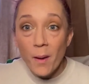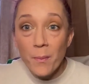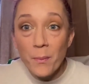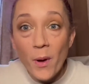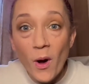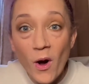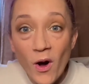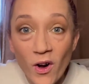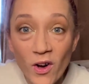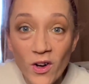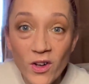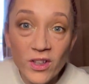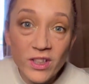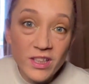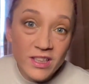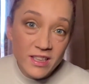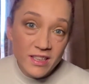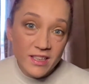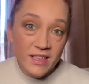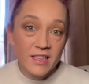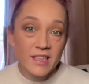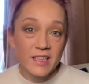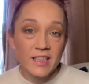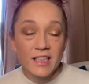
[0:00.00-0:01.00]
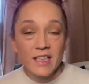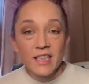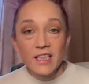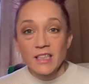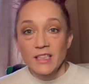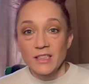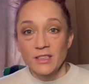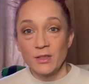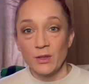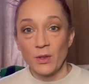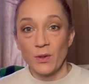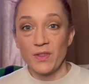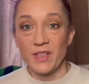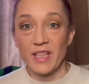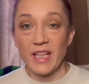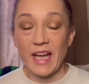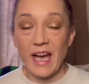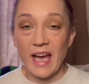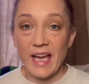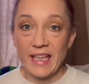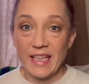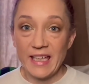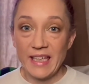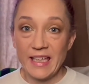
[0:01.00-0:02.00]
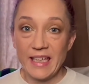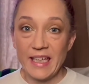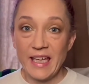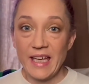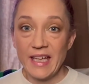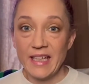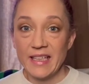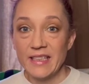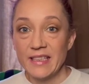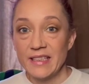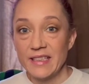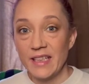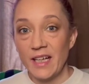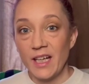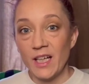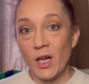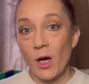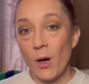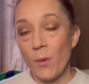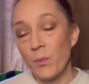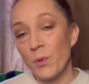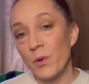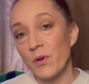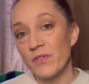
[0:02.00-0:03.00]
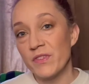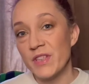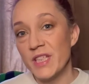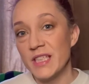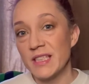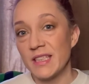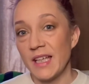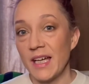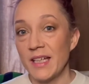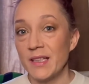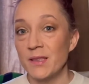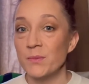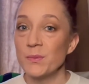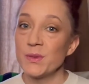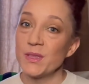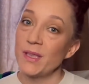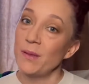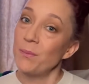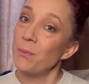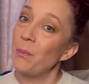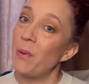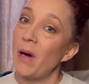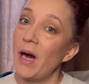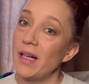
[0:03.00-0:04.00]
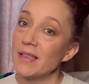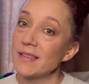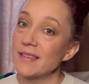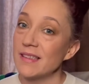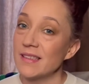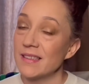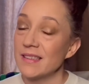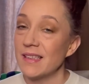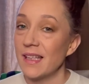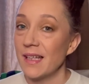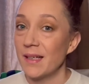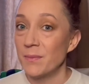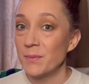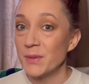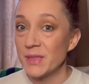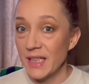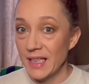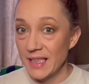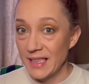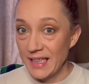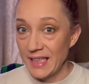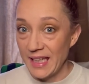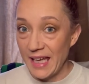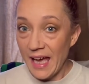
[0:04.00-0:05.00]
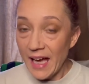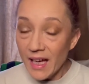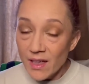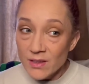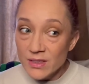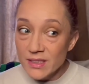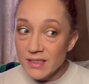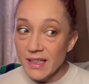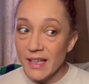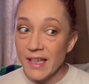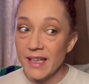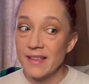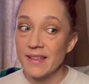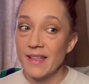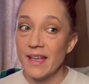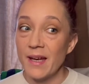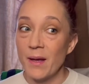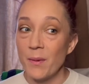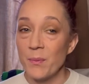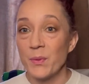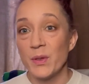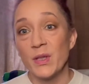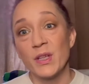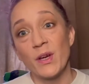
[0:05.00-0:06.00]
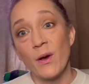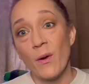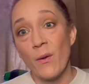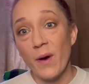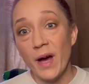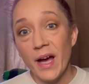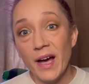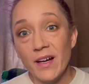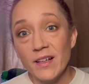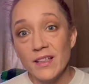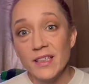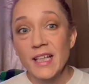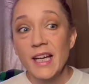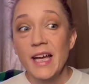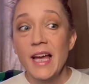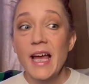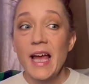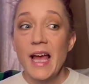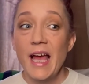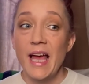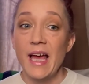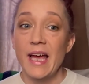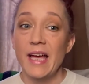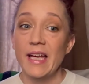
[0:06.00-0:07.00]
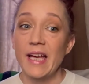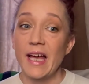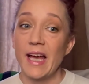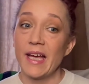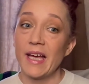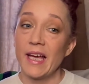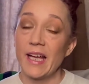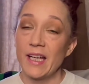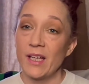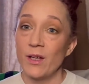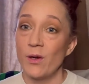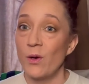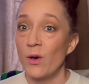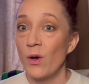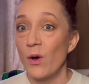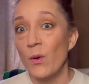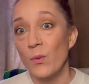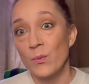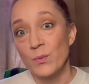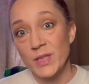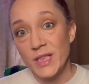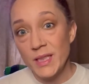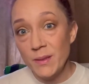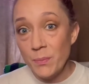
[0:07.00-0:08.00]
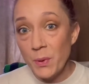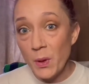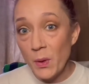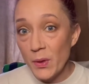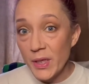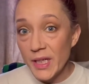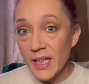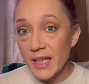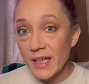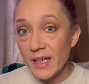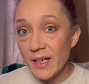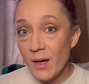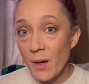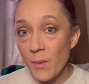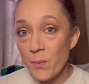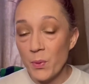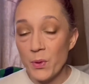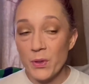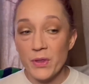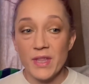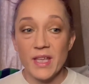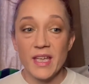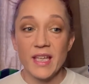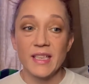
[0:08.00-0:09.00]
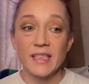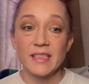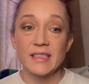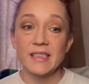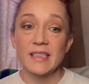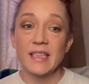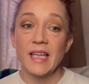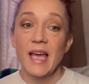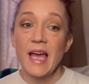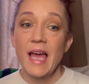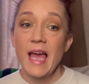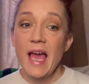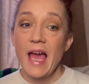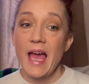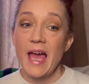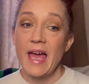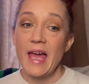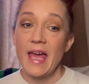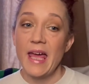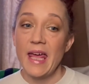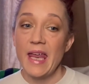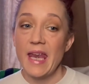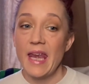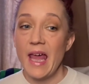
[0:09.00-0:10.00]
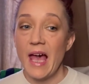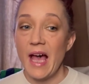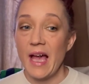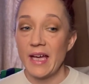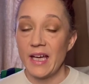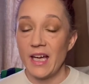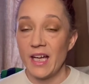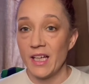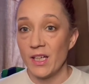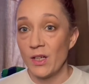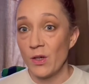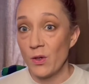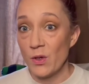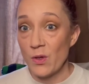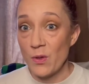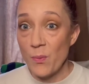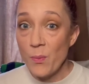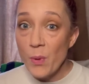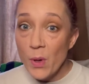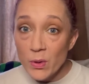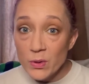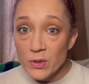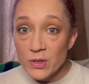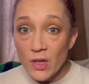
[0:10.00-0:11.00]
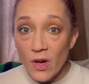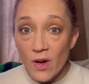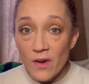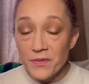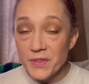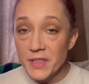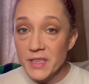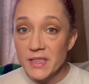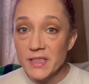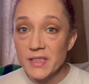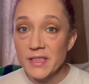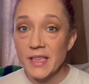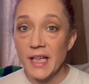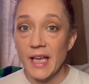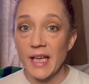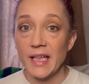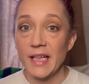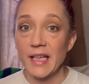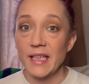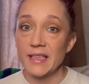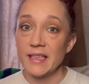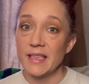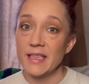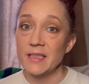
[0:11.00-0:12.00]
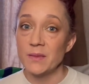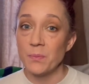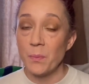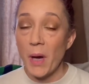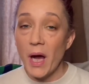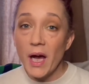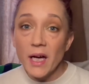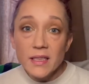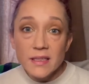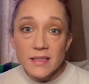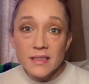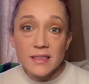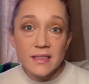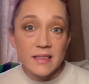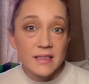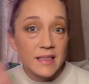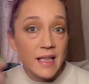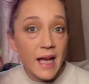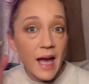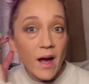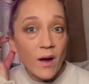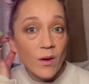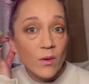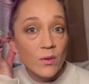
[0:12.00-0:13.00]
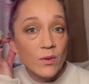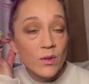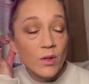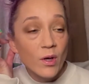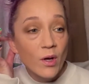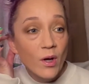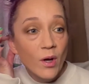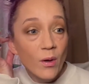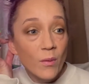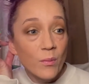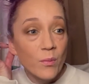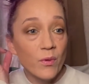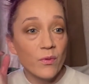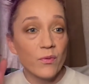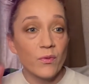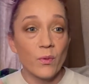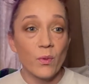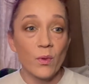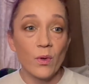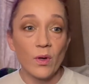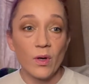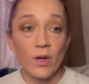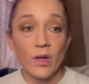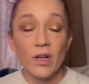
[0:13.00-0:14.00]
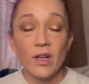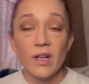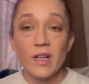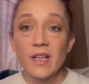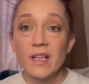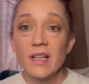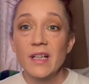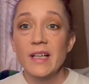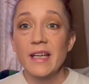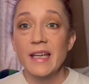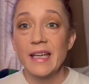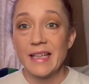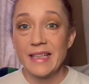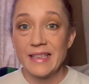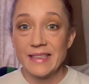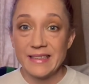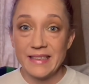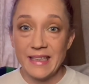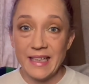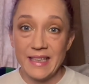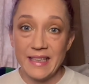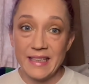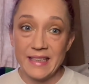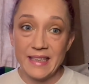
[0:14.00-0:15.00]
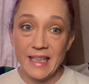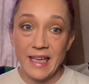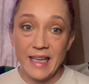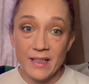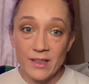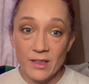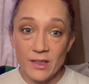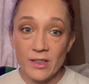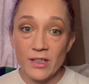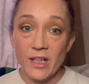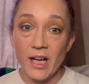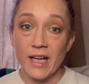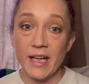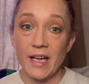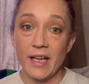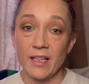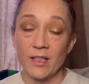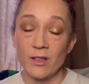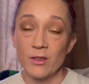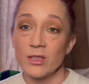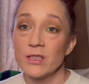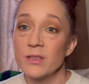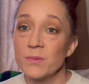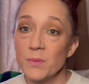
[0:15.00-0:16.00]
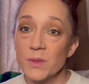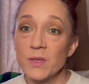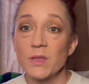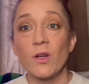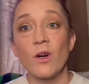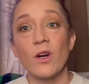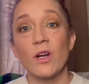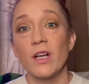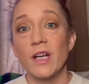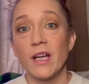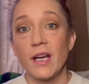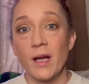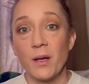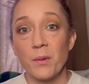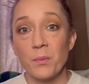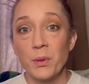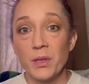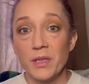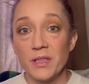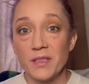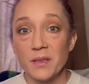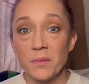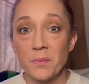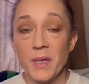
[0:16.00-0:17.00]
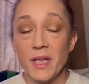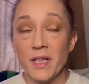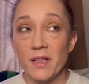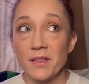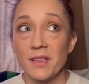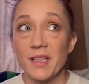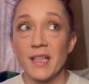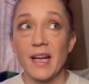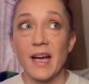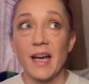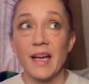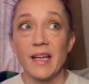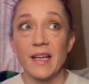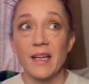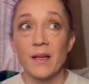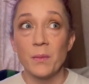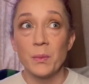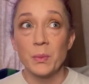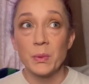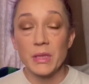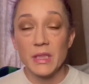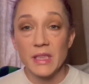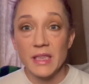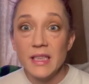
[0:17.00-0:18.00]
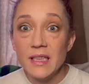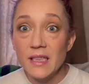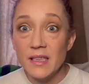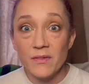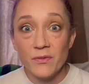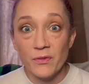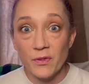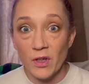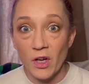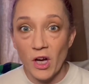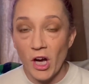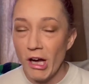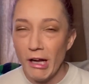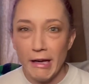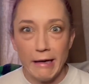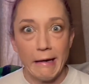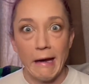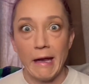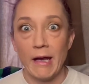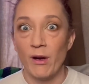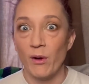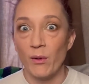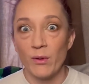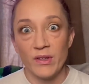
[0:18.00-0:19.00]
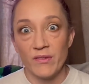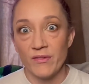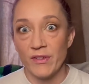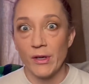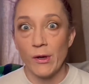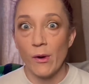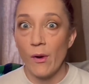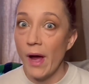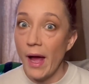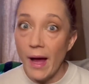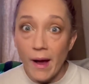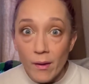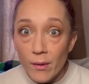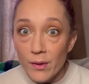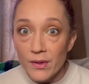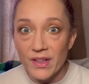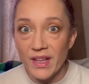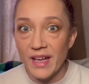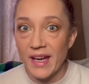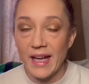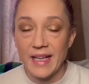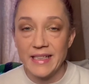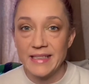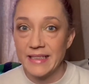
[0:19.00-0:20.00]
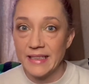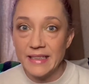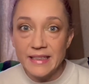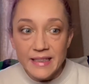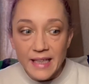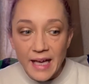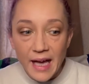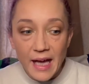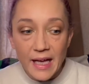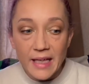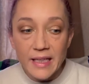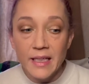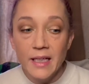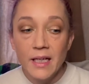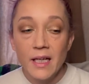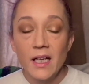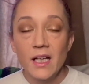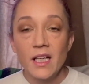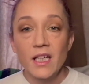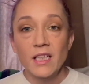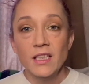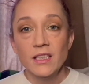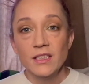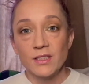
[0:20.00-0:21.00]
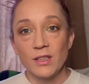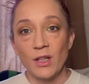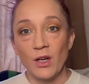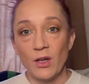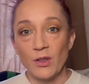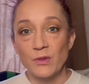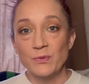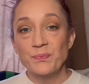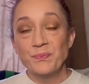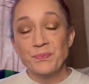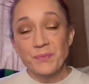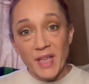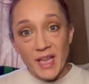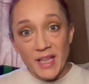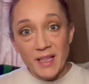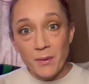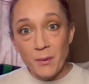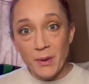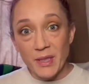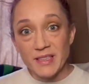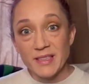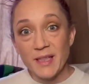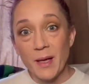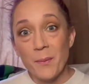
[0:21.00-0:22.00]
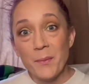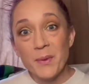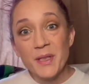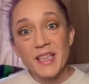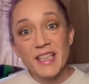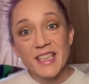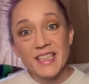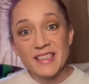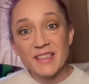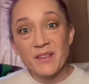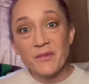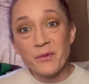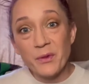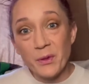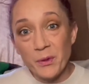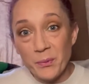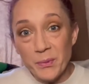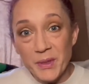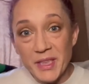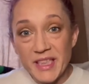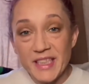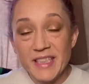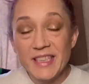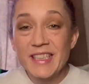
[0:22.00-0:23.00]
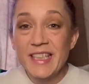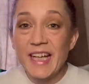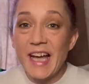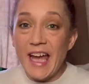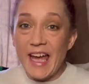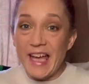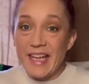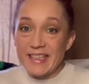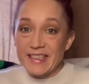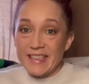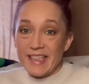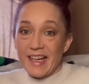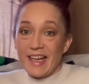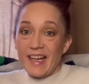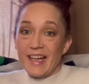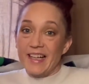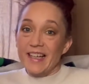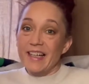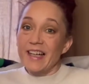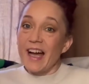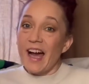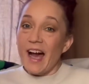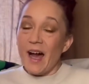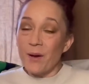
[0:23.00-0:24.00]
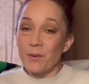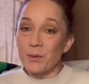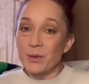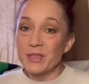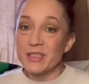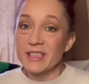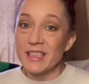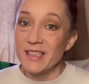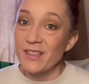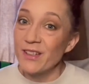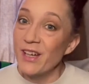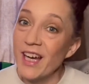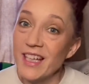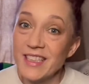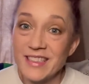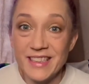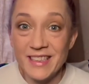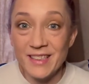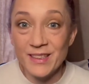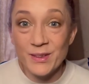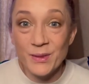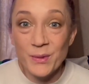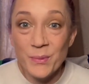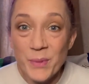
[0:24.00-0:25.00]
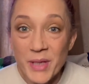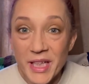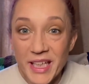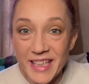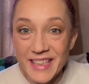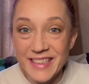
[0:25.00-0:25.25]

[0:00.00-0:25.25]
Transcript: haul so that I can get a couple of these items in boxes that I'm sending out, and then I'm gonna go out and I gotta go to Home Depot and get a couple things, and I gotta go to the post office and get these boxes out before it gets any later. I got a Christmas card I gotta put in the mail that I completely forgot. I don't even know how that I did that. So anyways, I'm gonna get to filming, and I will see you guys in a little bit.